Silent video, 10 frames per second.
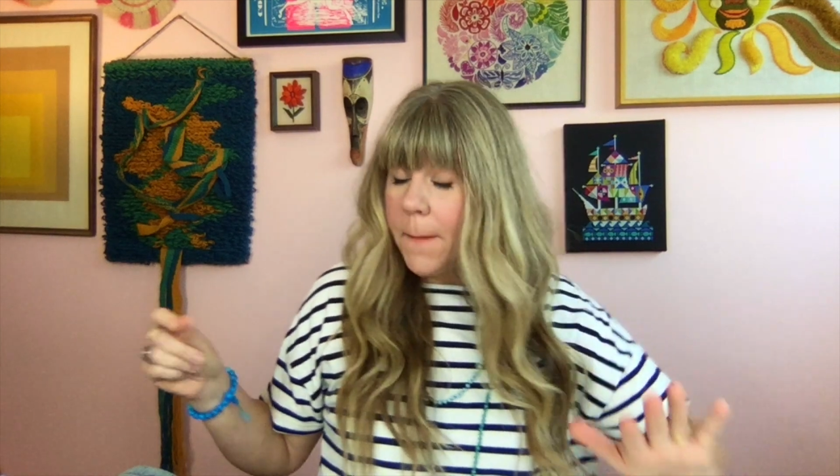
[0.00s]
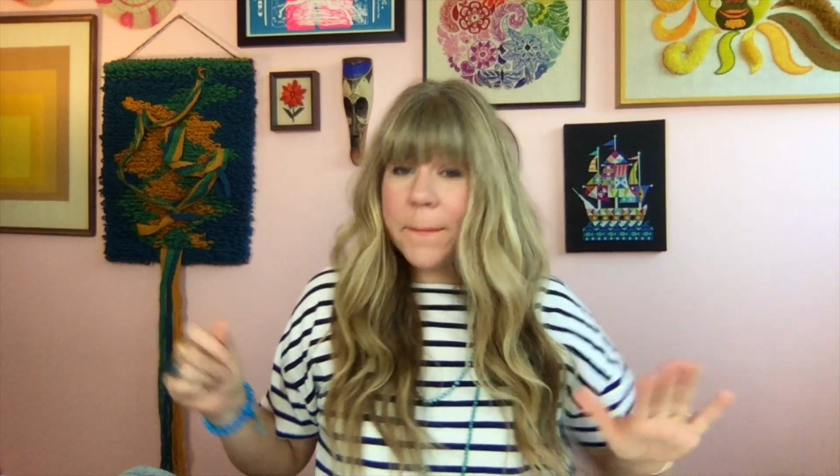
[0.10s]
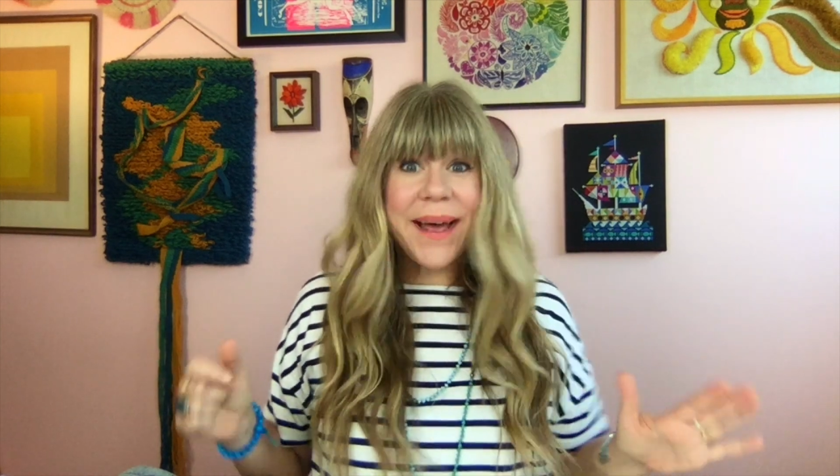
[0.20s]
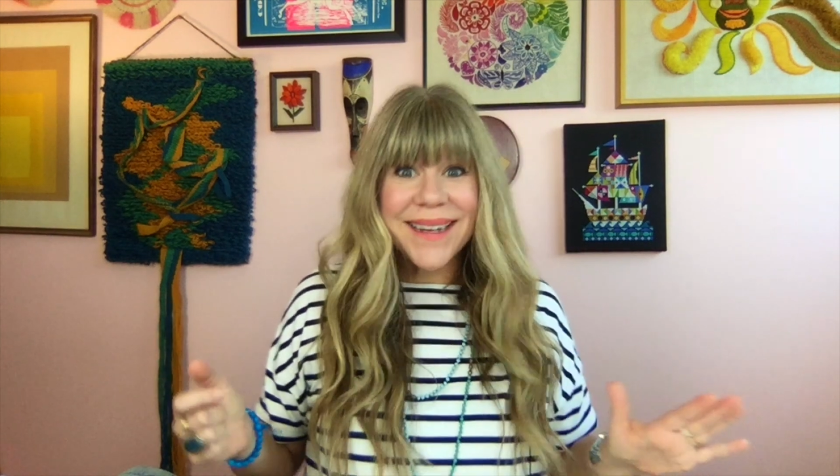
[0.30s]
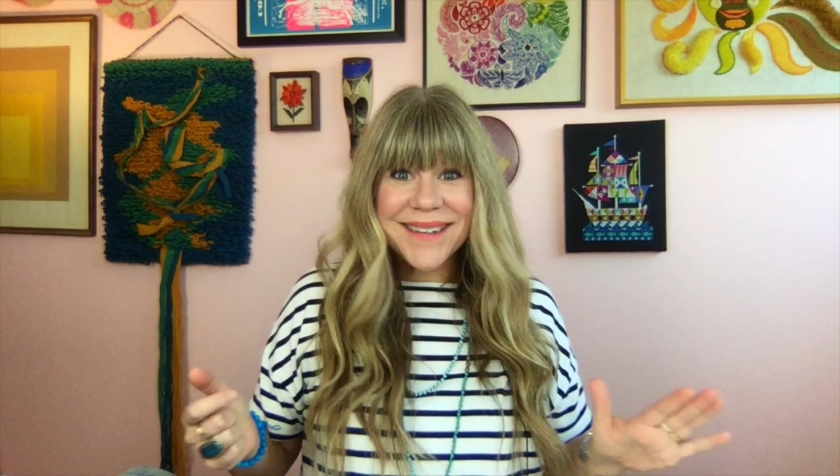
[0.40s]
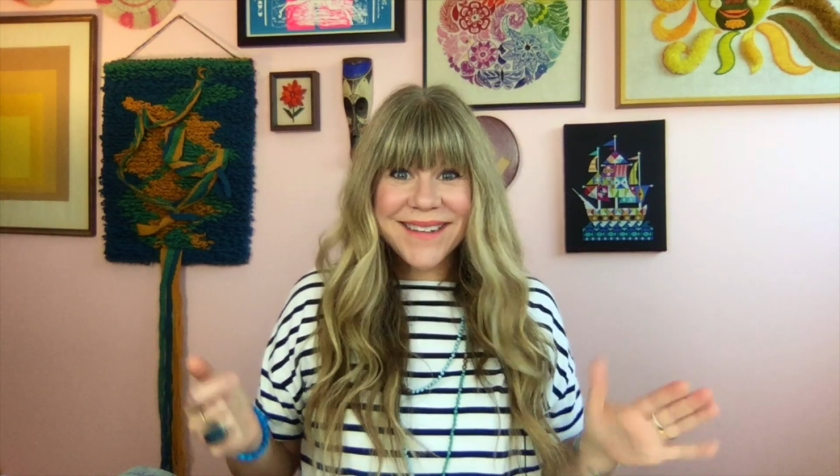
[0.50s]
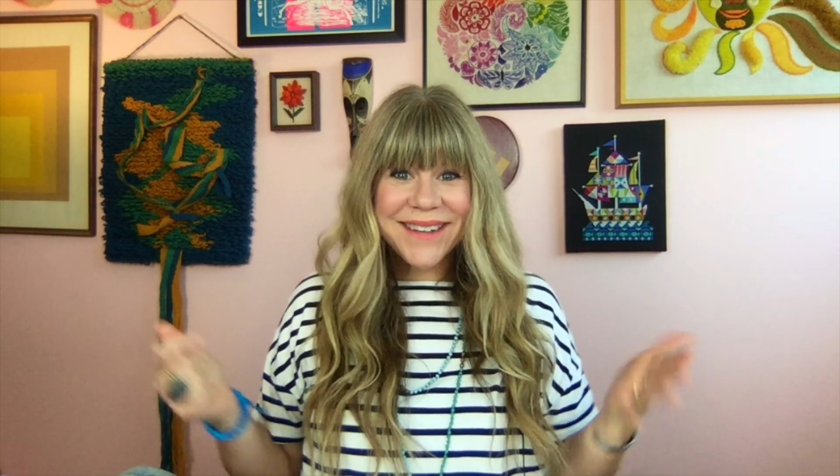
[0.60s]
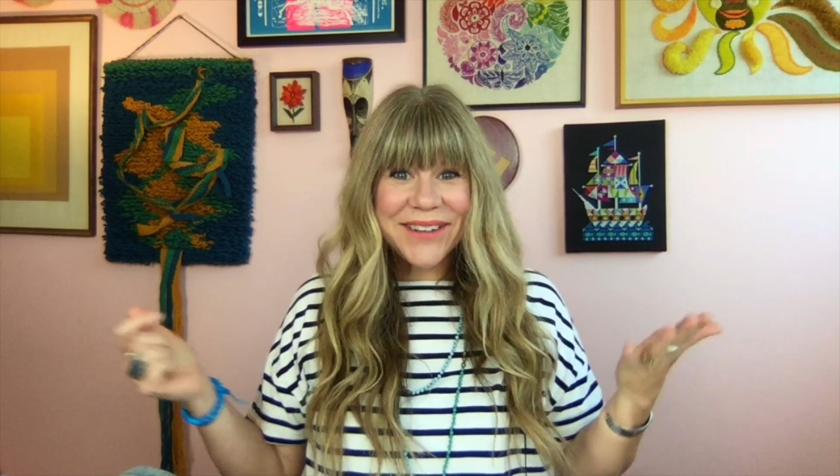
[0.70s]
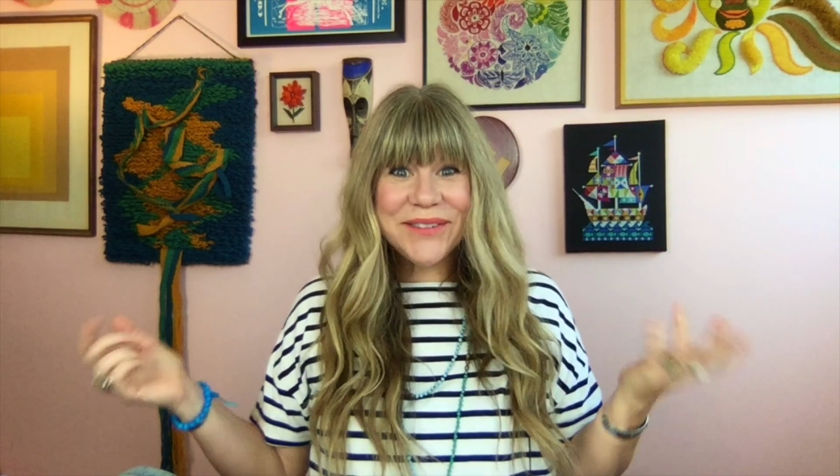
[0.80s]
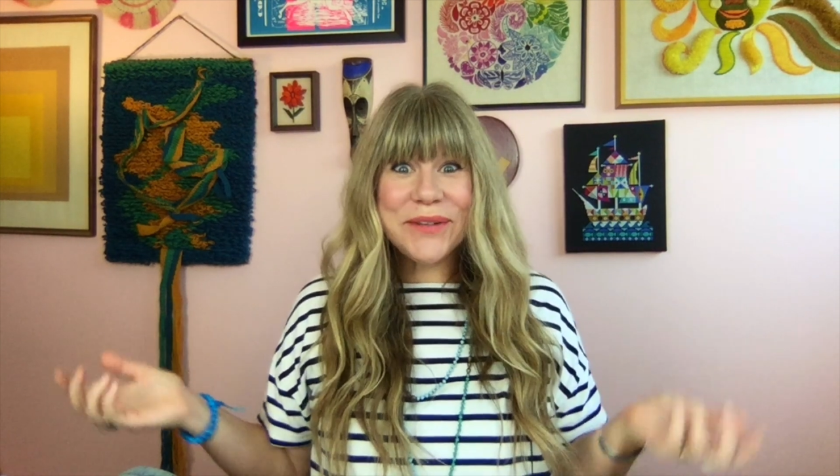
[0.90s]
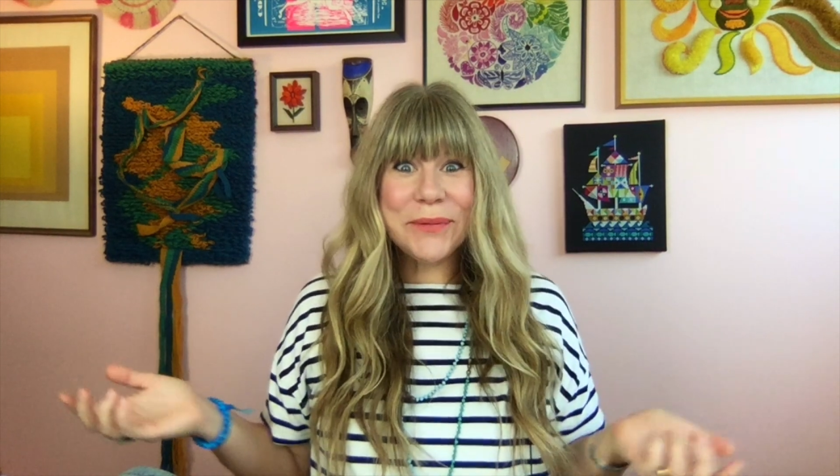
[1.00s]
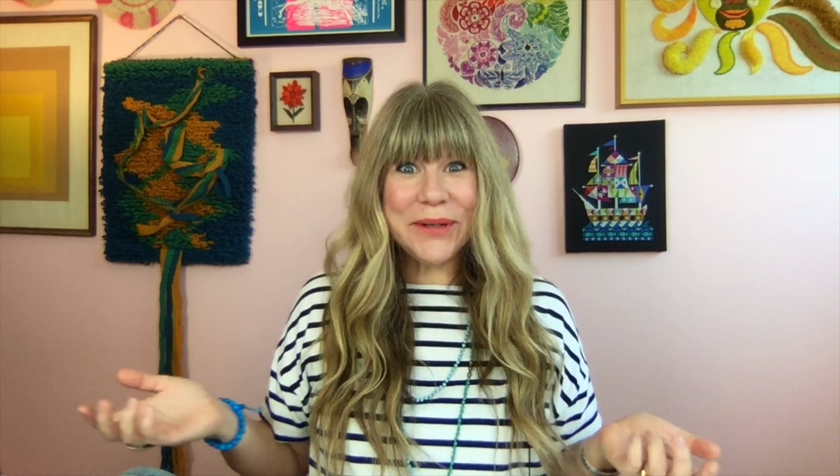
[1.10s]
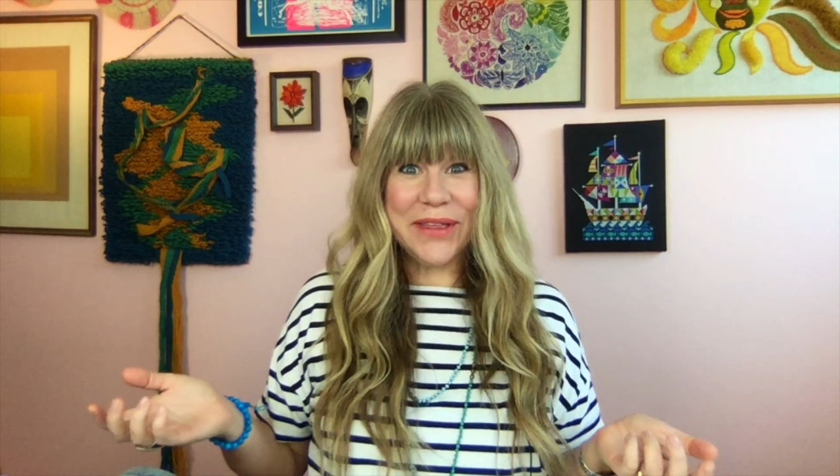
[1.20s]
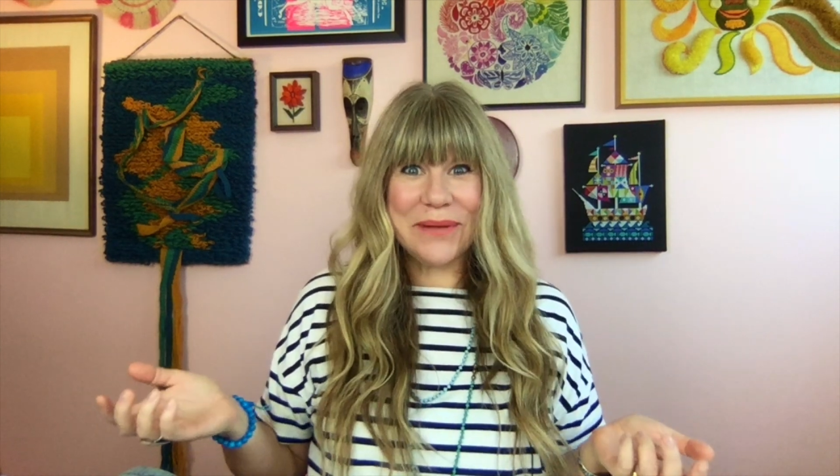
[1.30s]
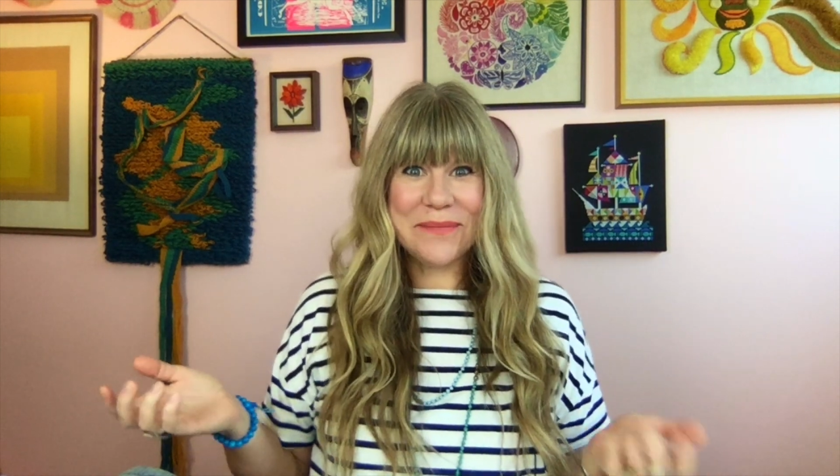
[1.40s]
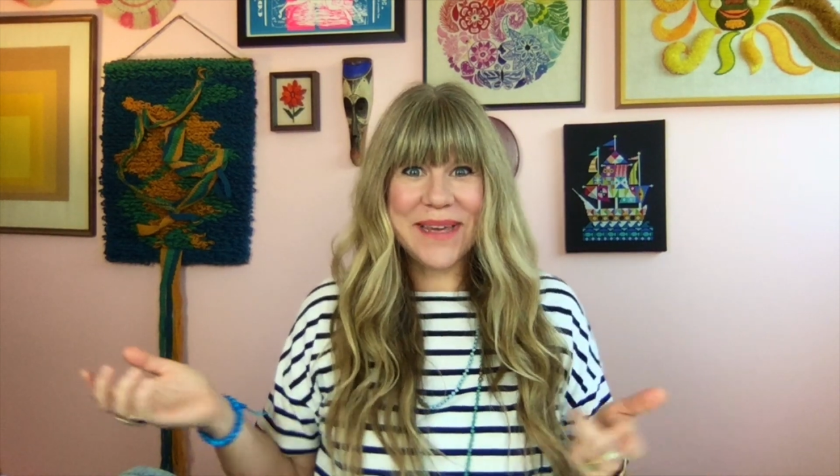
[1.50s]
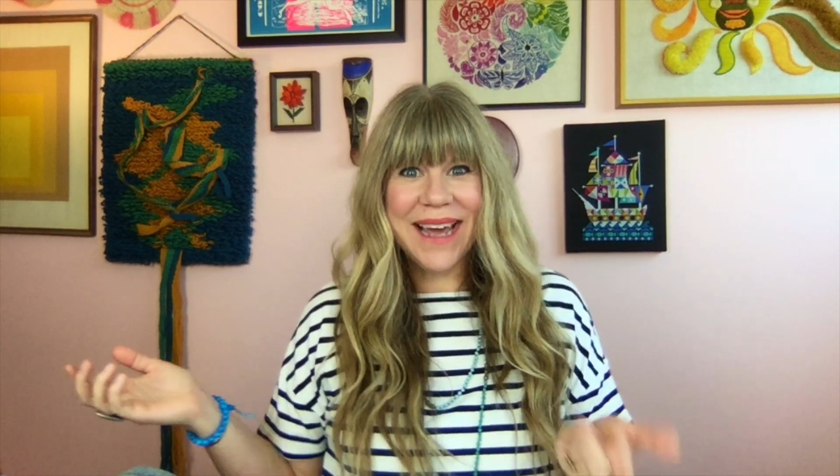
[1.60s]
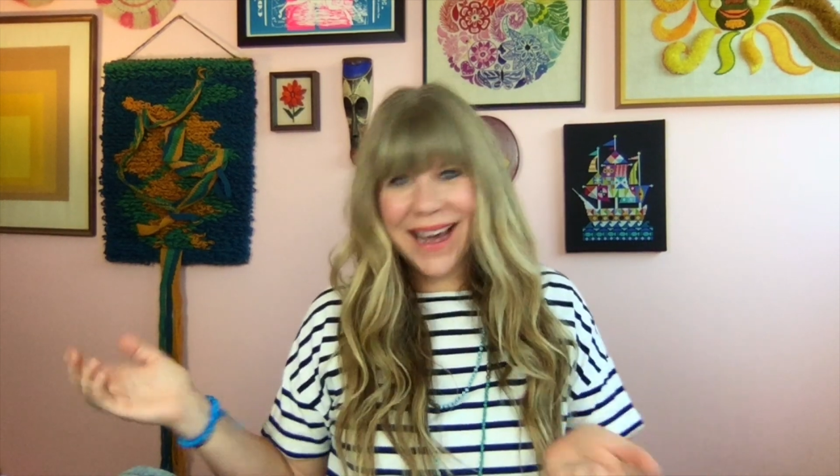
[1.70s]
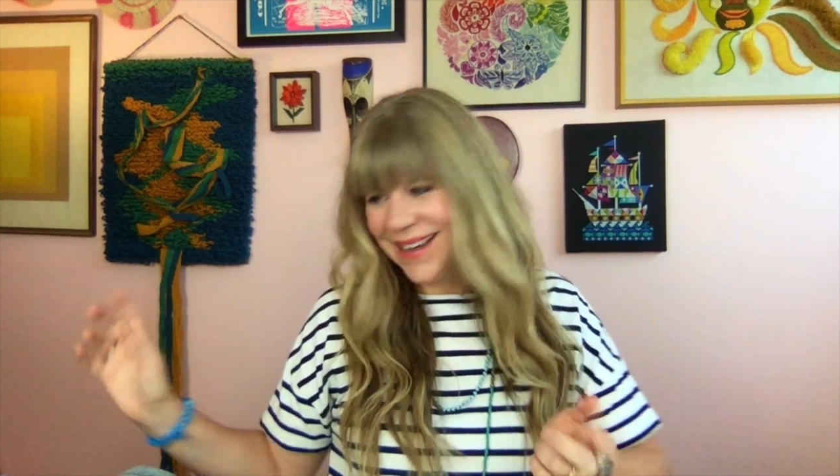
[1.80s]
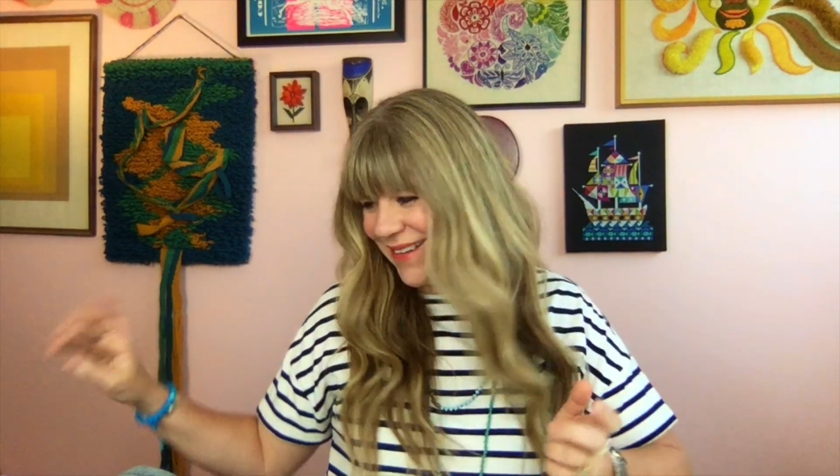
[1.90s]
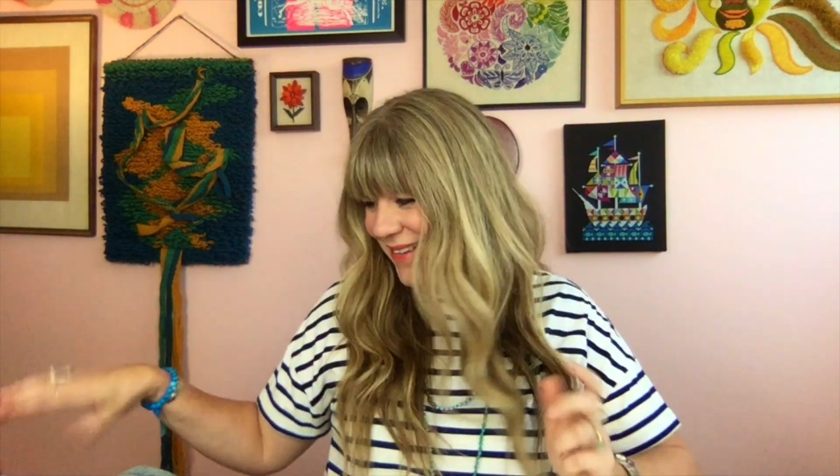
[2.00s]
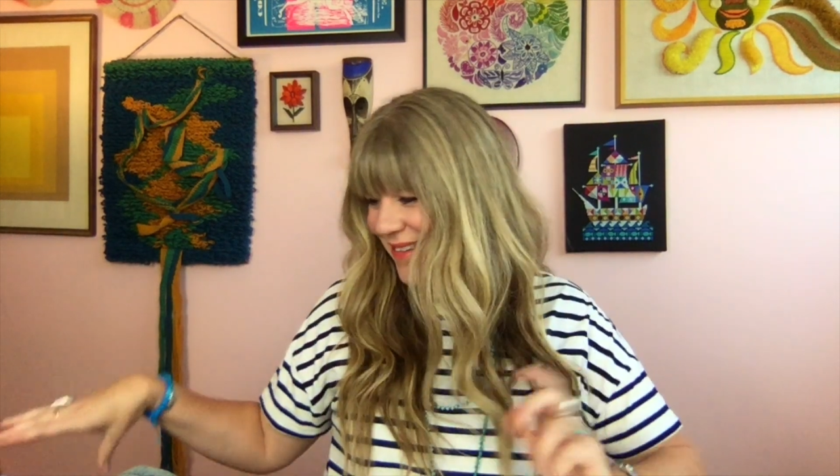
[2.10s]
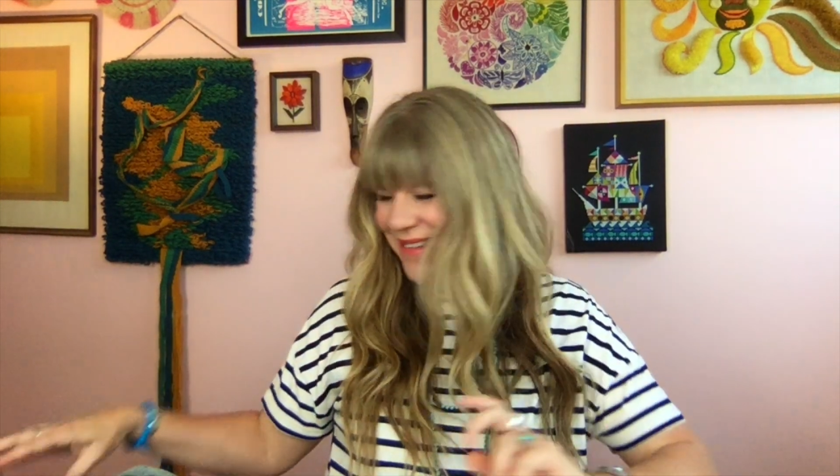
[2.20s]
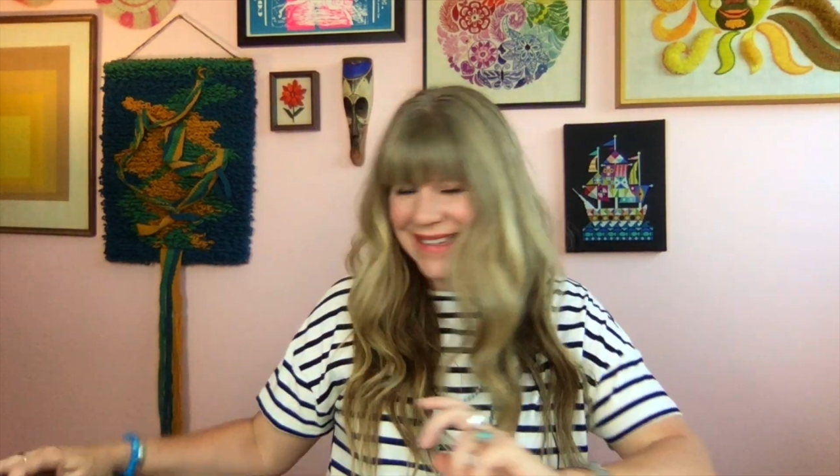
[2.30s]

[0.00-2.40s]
but it was worth it because